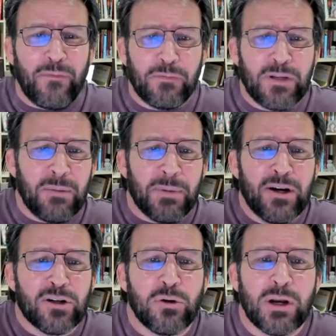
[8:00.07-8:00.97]
15, but
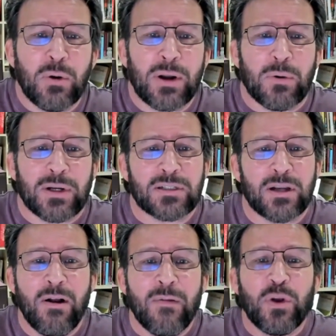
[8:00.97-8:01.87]
here's 3 quick ones.
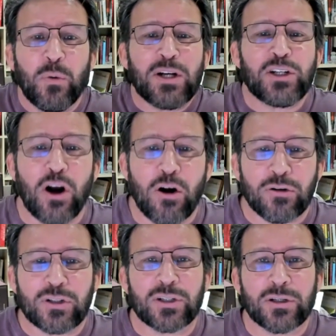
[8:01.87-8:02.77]
The Russia
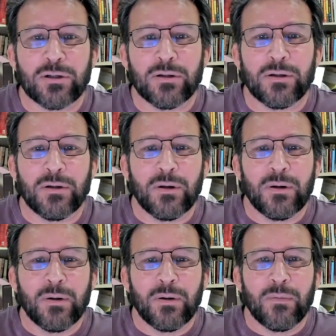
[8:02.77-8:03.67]
hoax.
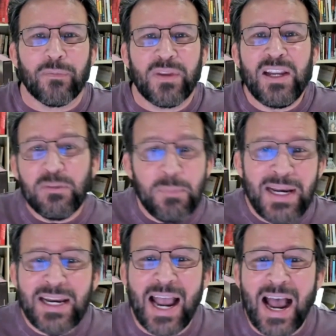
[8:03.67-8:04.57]
These
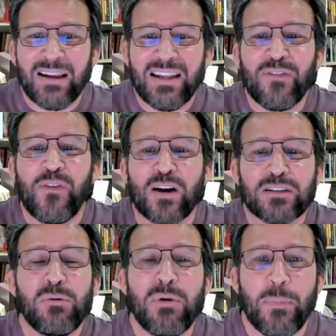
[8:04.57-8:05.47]
media outlets
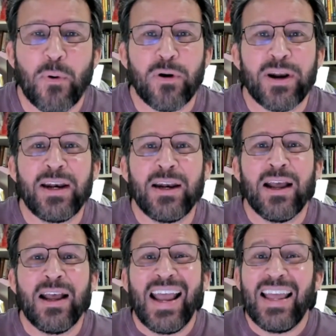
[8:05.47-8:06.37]
falsely reported,
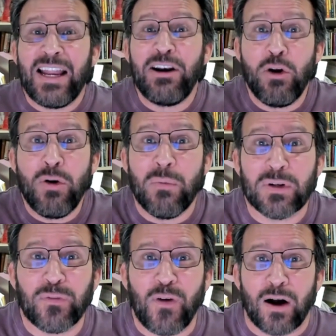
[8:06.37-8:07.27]
and they knew it
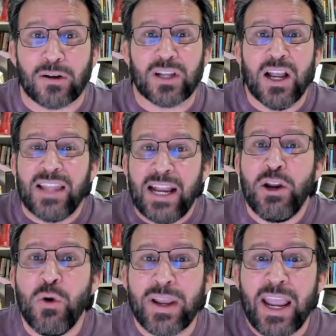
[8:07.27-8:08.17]
was false. They
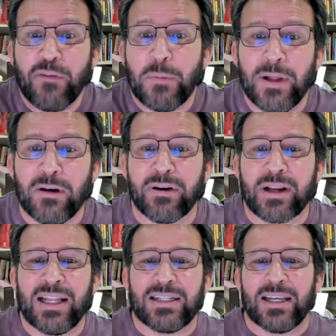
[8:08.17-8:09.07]
knew it came from Hillary
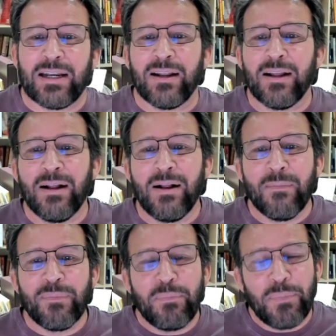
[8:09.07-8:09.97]
Clinton,
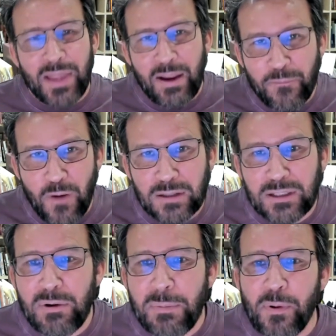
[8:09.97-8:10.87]
but they
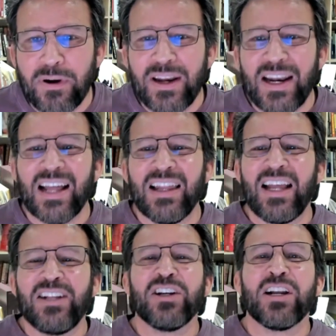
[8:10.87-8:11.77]
falsely reported
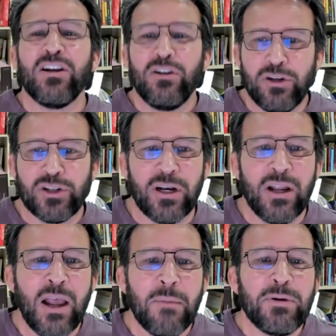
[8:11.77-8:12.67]
alleged collusion
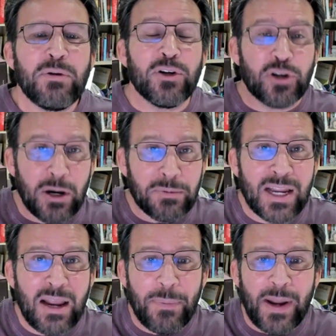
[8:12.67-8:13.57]
between Trump's
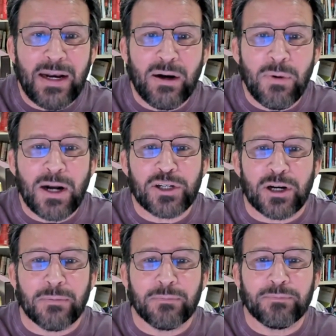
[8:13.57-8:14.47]
campaign and Russia,